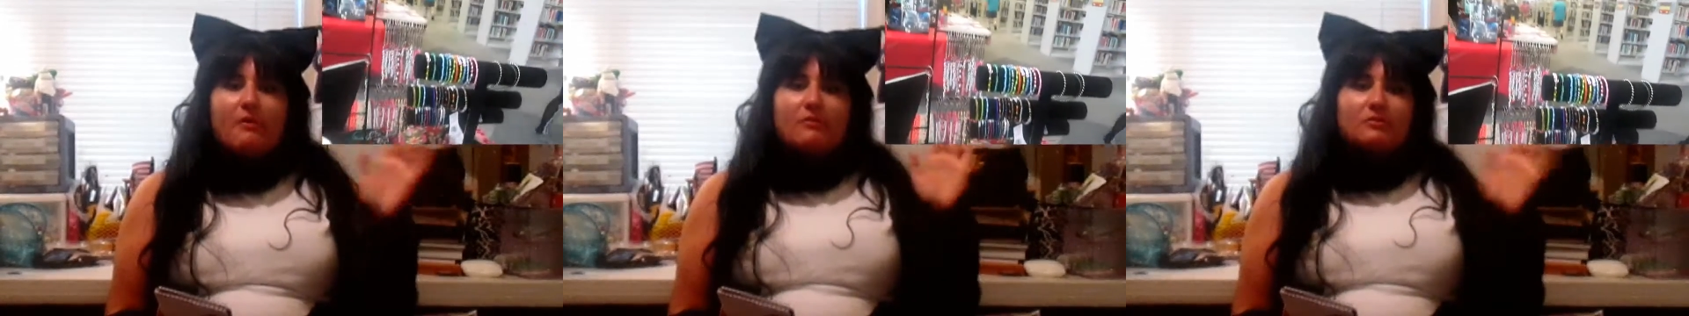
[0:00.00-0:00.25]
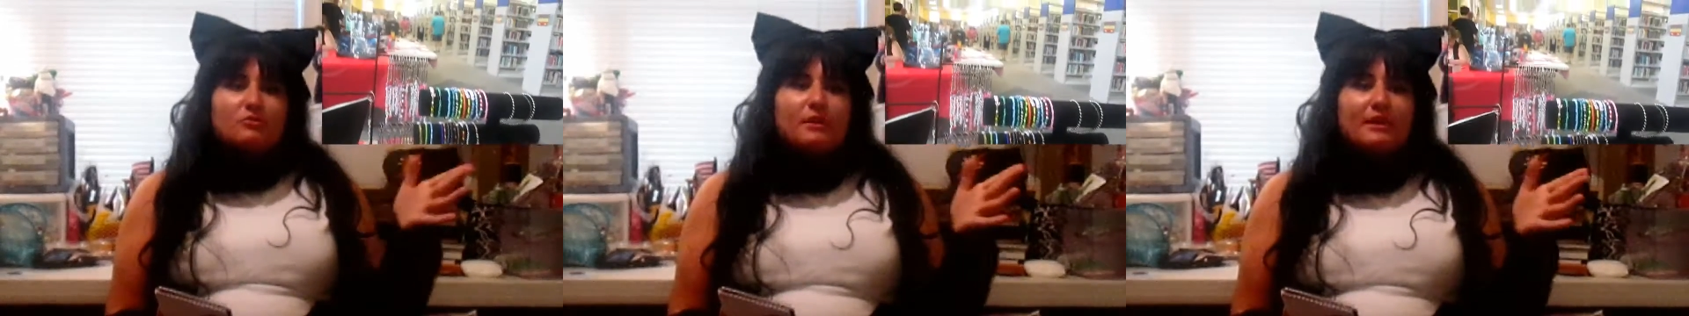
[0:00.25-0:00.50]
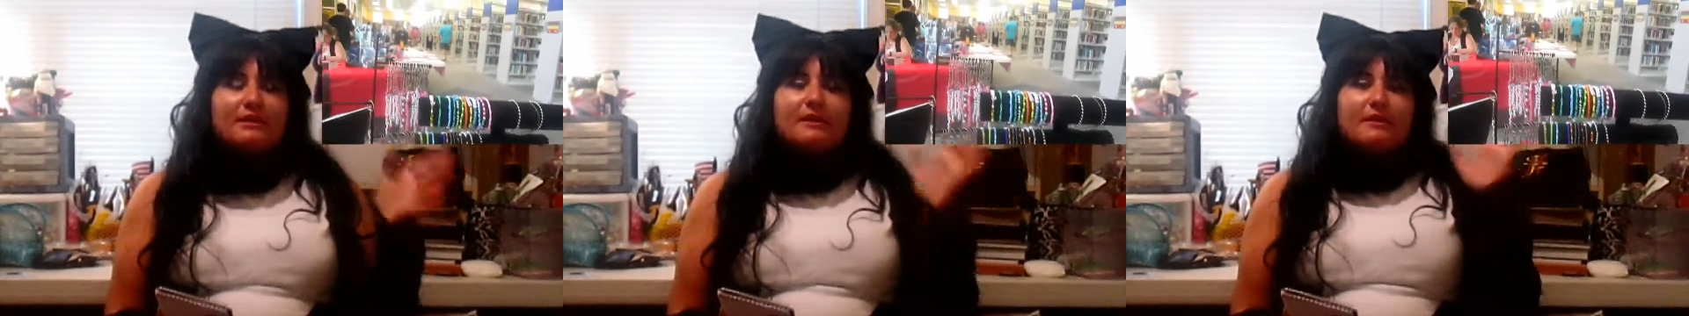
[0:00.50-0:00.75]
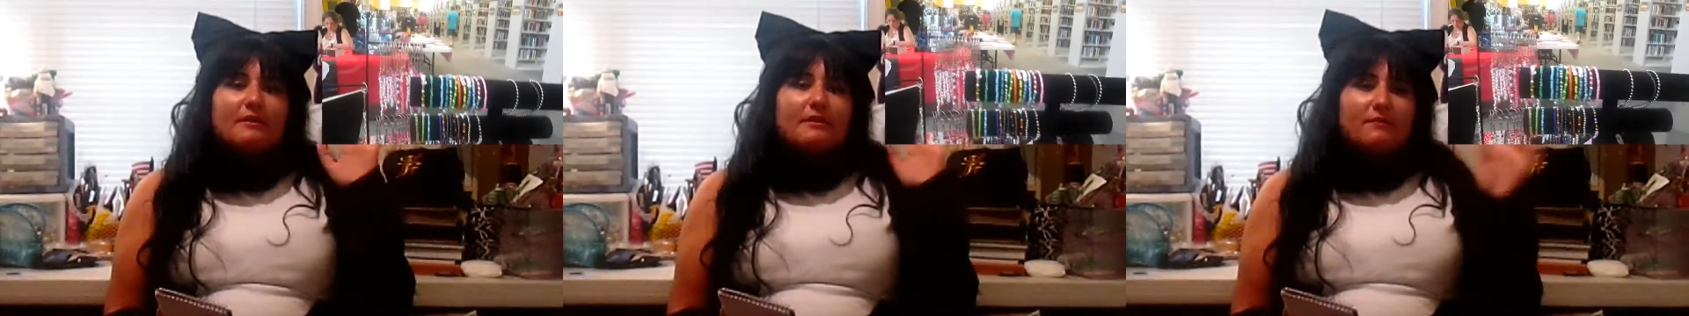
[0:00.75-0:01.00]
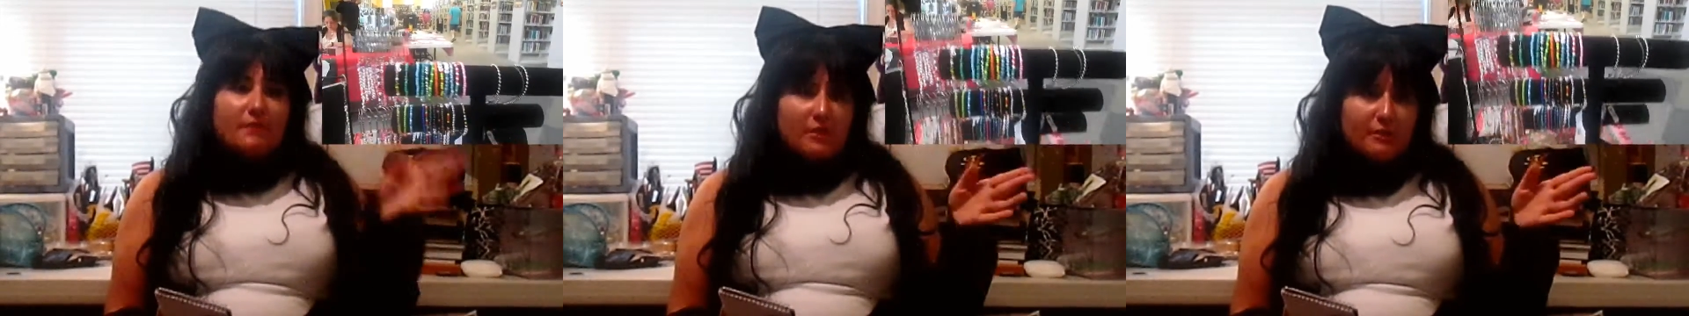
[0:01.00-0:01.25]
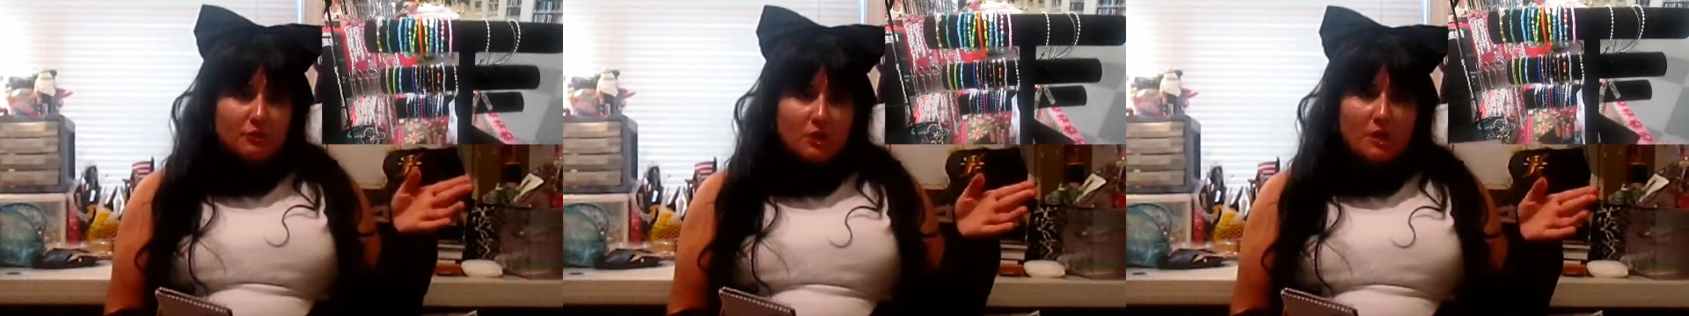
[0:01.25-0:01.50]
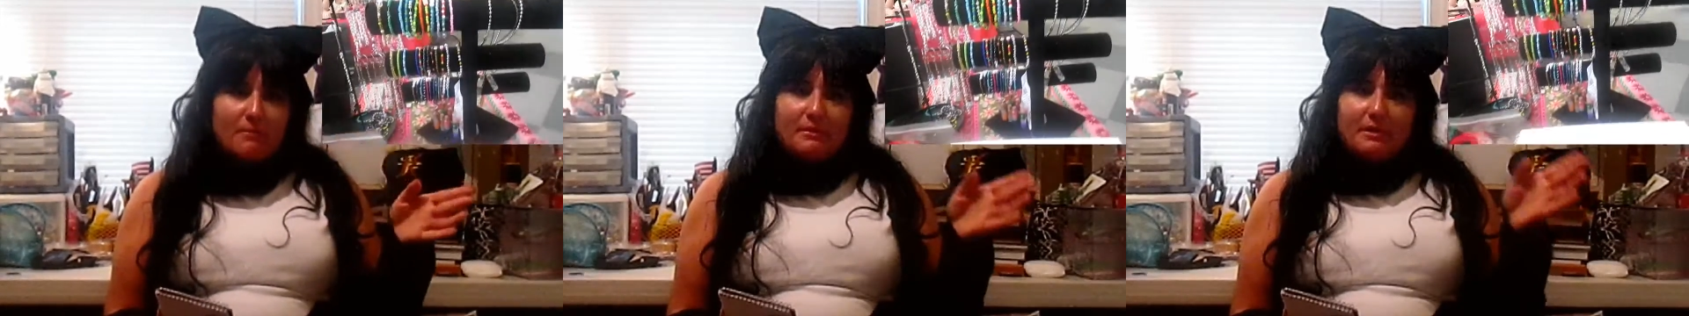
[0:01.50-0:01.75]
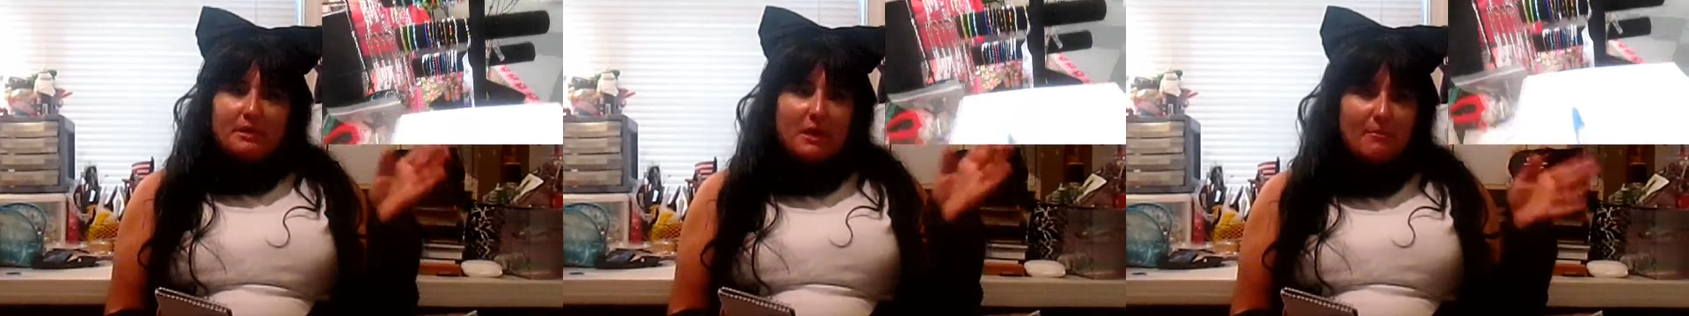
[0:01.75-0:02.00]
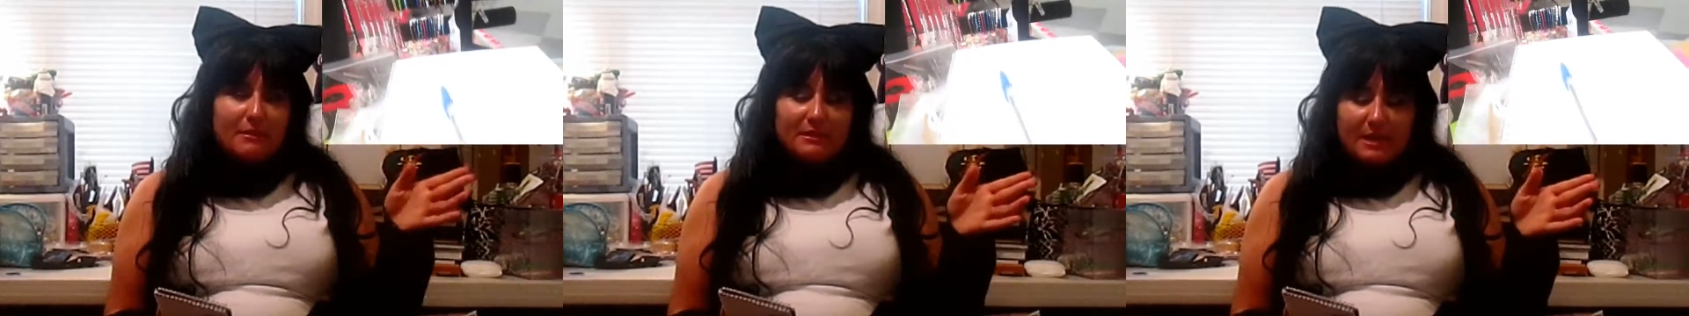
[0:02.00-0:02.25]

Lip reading: It was great. The video should be up in a couple of